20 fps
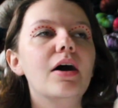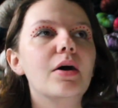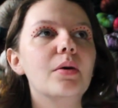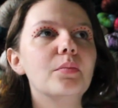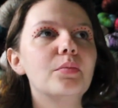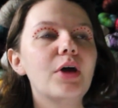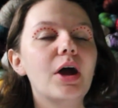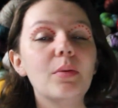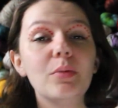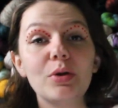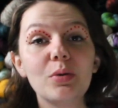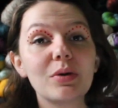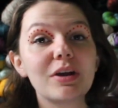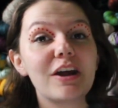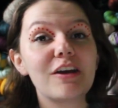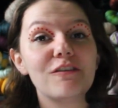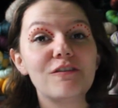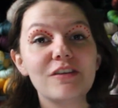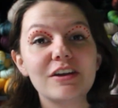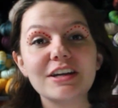Probably when
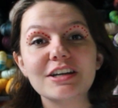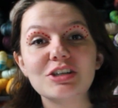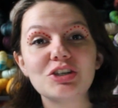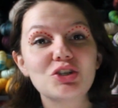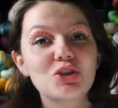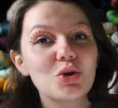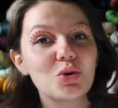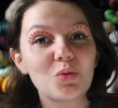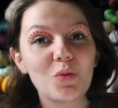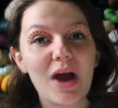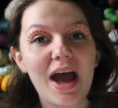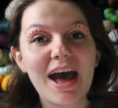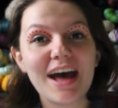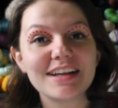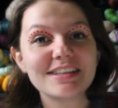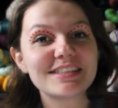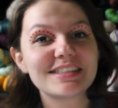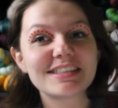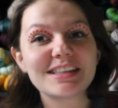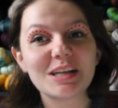I finish the
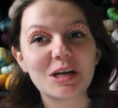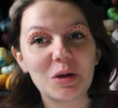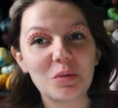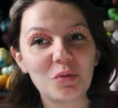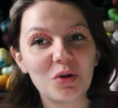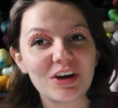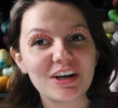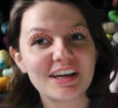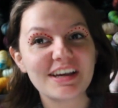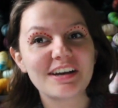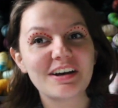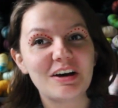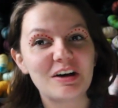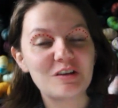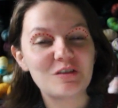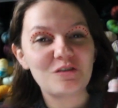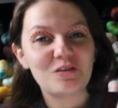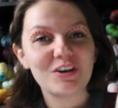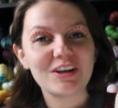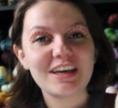rats that I'm working
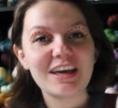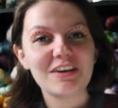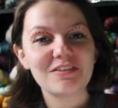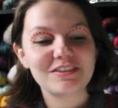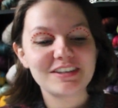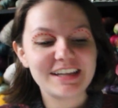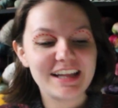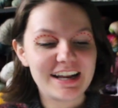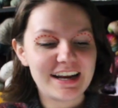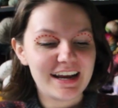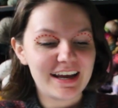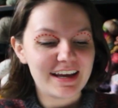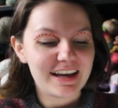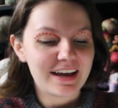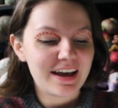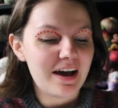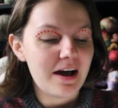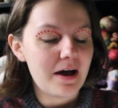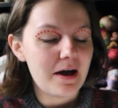on for gift knitting.